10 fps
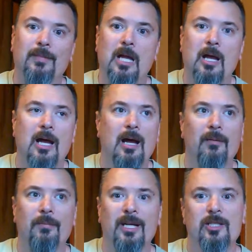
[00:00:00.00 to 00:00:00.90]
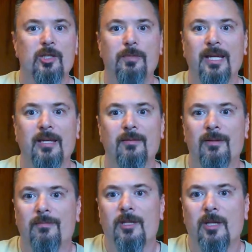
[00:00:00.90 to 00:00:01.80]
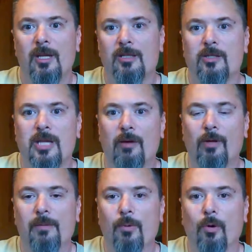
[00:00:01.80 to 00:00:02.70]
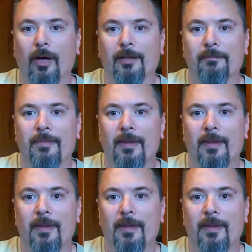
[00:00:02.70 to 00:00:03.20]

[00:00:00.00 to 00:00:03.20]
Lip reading: But it just got really boring.